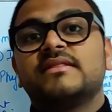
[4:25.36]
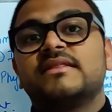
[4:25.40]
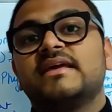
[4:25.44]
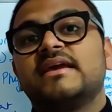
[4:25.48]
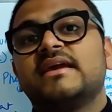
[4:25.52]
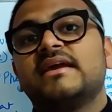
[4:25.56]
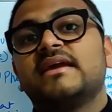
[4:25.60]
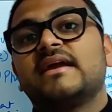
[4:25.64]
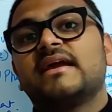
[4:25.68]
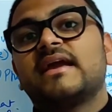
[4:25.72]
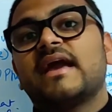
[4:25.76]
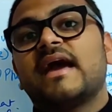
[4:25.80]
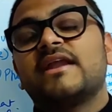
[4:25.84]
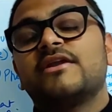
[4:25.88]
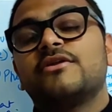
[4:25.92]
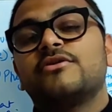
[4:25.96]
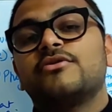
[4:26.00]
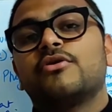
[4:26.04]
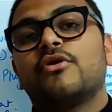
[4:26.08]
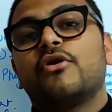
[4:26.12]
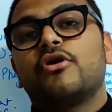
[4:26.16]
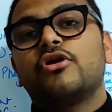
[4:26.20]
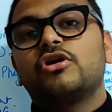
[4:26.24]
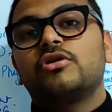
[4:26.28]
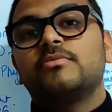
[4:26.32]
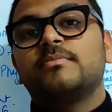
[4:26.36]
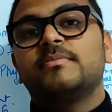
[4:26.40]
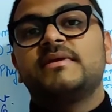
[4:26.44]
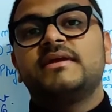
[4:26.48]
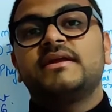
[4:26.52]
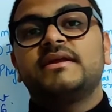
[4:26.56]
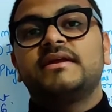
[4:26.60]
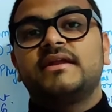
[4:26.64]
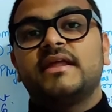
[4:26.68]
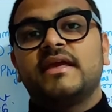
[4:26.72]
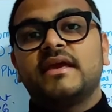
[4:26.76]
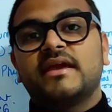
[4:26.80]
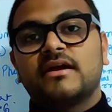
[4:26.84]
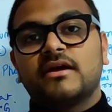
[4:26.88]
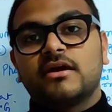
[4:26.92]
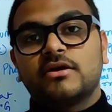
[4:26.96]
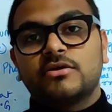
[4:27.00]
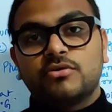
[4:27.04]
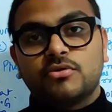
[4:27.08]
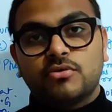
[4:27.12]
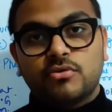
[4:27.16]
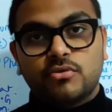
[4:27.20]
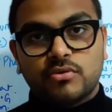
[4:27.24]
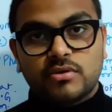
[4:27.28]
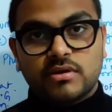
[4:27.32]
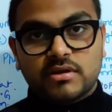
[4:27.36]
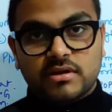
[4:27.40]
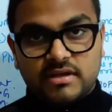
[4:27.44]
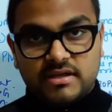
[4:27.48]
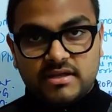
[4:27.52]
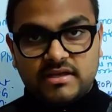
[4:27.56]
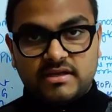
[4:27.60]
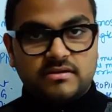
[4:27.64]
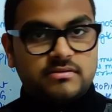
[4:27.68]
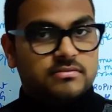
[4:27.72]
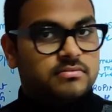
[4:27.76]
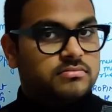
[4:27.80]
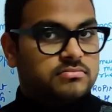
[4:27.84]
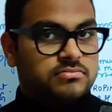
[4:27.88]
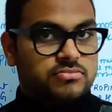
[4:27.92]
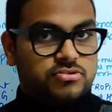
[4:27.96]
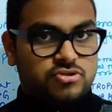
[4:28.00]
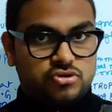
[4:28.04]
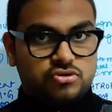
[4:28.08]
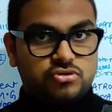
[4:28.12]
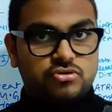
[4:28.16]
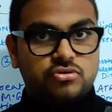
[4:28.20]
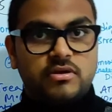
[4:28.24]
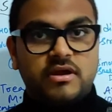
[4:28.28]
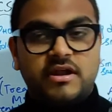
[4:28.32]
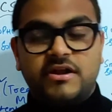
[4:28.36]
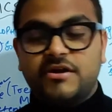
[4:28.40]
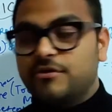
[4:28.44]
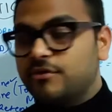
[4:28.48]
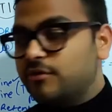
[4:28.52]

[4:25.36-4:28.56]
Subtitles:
they cannot be taken orally. So